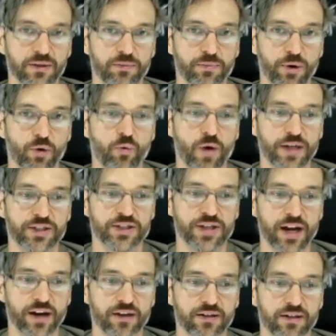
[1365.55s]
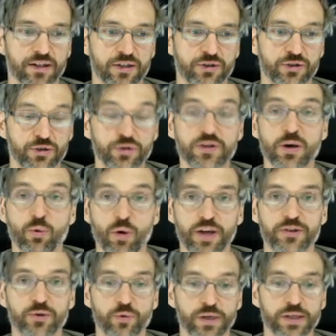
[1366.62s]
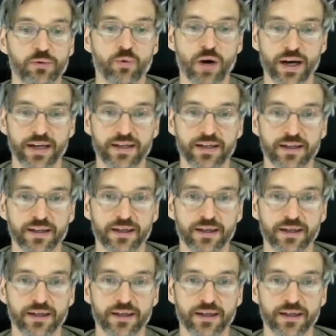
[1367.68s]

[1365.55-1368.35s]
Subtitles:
per one share to the 121